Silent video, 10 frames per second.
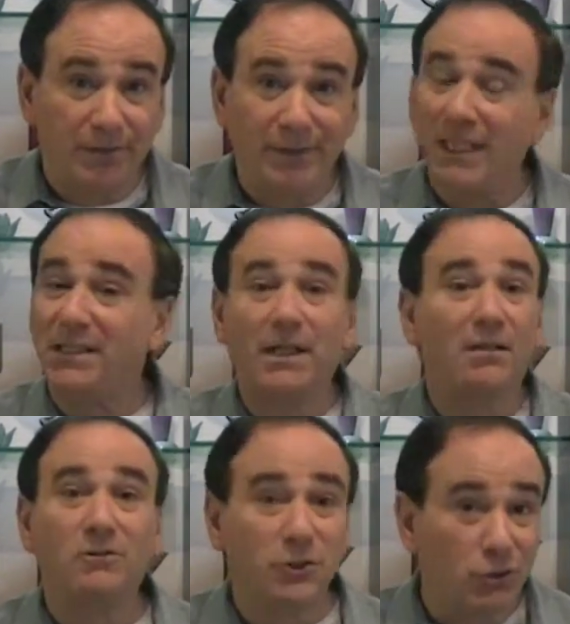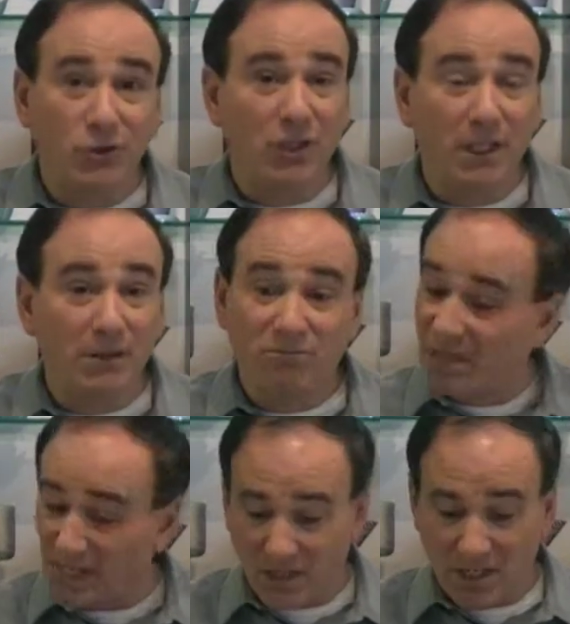That's it. Usually,
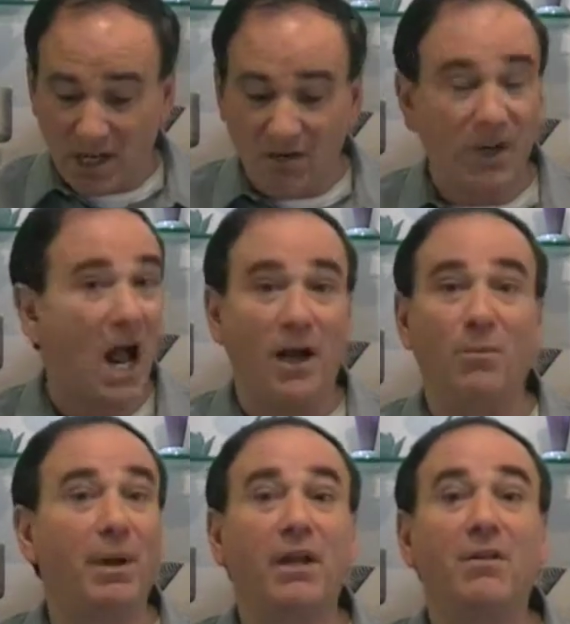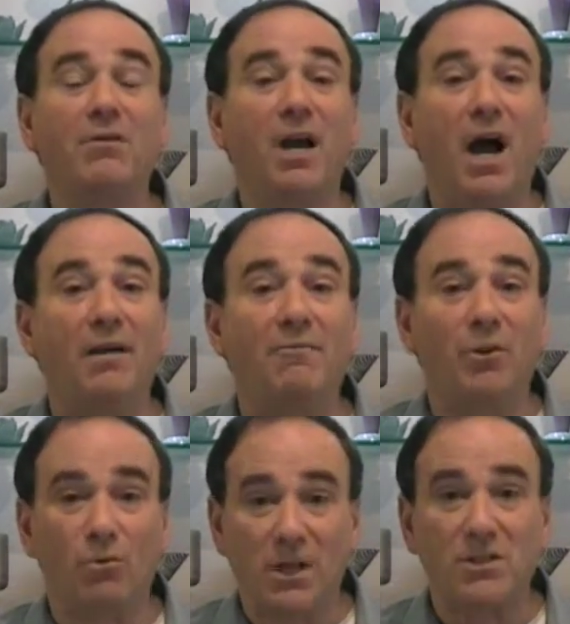that's the end of it. I don't pay another dime for
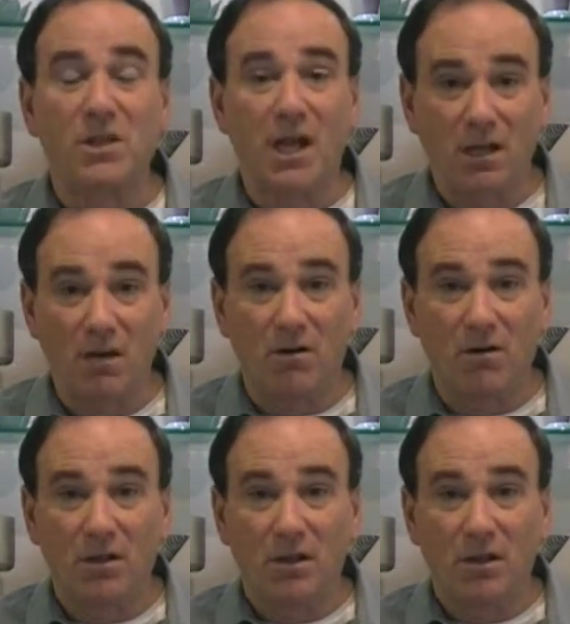the rest of that year.